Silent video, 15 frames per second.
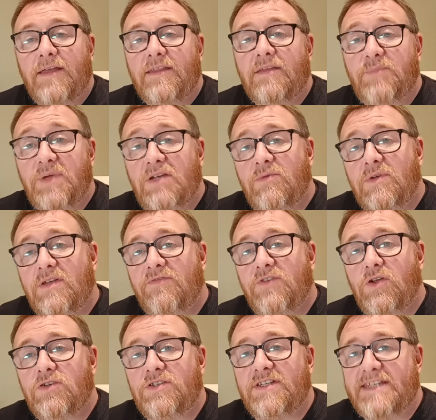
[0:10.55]
the beer we're
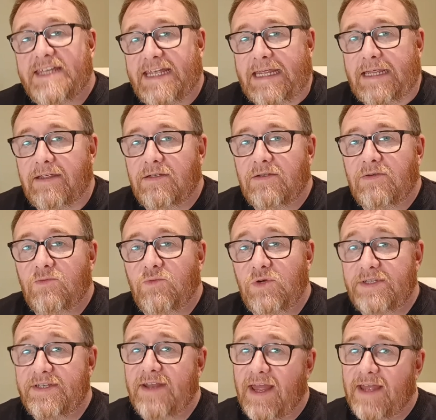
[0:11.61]
reviewing today
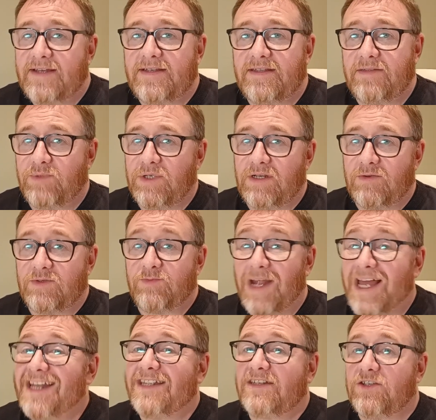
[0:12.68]
wasn't actually the beer I was
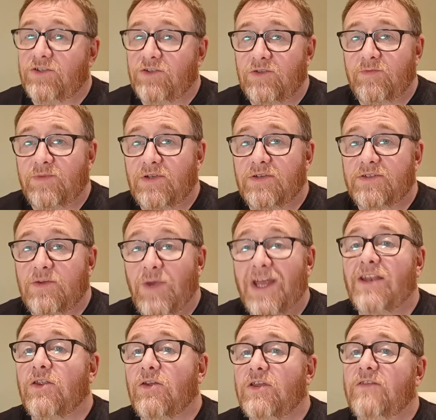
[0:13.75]
planning to do because I
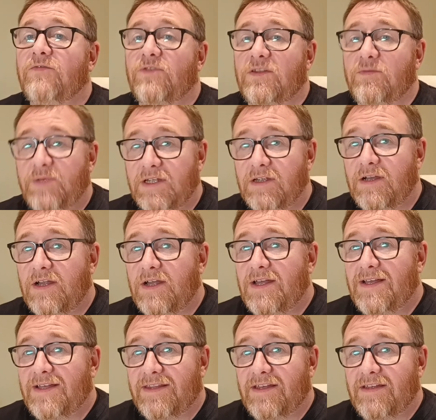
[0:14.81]
went looking for the beer
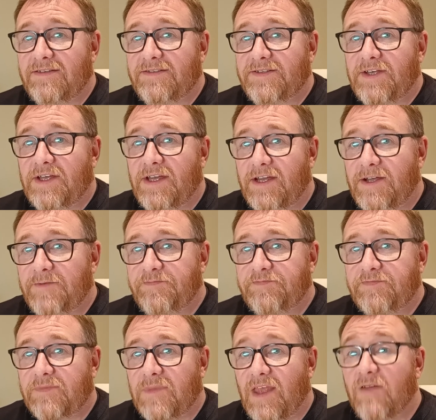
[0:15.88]
that uh,
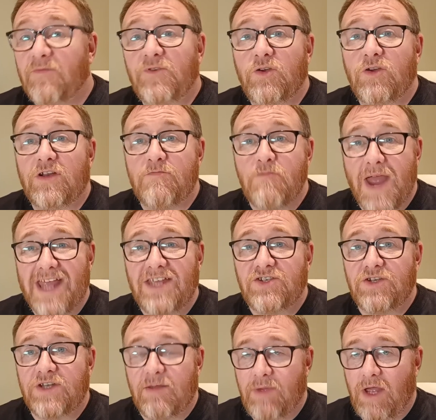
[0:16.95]
a viewer had
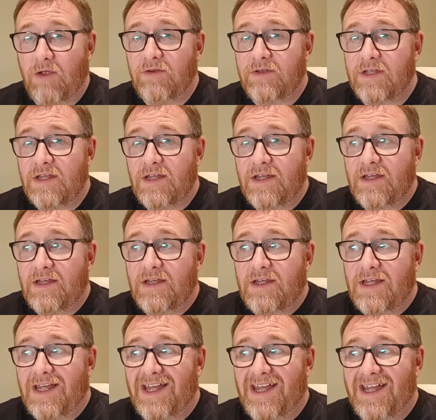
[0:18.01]
mentioned about
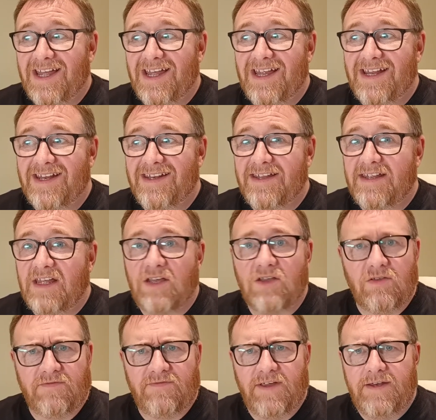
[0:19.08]
and I
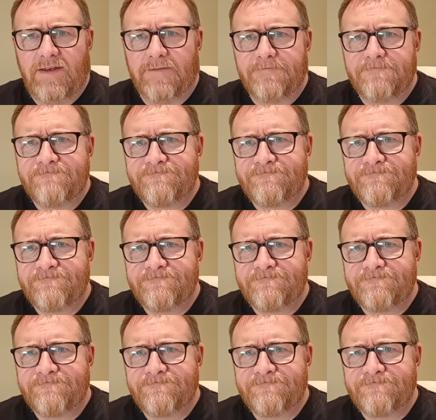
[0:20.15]
couldn't find it.